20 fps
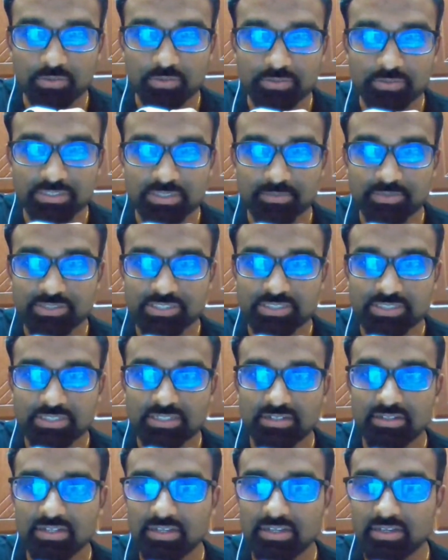based on
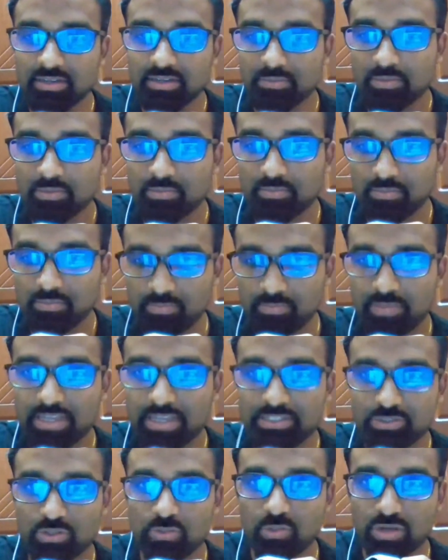whatever responses
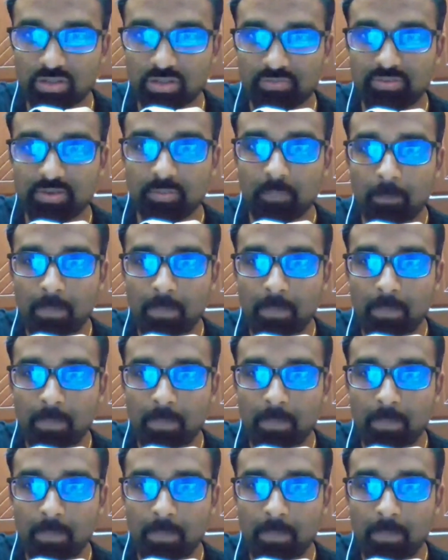that participants have